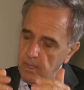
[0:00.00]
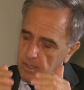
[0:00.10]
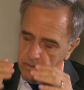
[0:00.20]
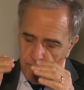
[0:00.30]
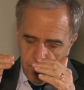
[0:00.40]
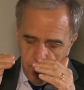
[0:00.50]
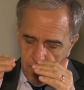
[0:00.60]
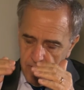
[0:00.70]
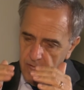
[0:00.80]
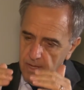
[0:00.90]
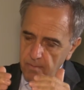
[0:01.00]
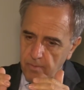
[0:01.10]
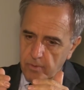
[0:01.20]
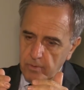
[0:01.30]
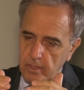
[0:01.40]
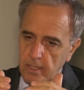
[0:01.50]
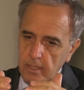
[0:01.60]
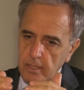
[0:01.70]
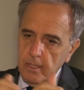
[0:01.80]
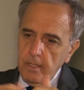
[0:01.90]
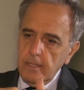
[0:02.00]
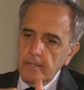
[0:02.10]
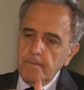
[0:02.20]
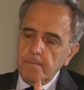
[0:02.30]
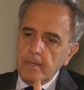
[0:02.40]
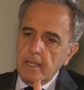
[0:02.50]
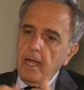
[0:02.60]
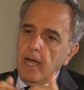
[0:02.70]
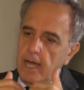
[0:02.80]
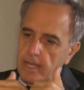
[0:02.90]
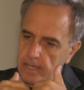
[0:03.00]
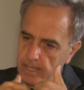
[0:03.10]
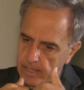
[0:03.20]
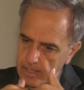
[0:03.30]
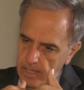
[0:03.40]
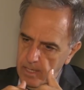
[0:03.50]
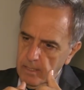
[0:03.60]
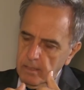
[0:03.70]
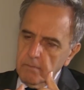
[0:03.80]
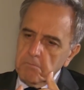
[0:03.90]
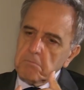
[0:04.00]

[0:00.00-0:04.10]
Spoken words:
It's very important. And I think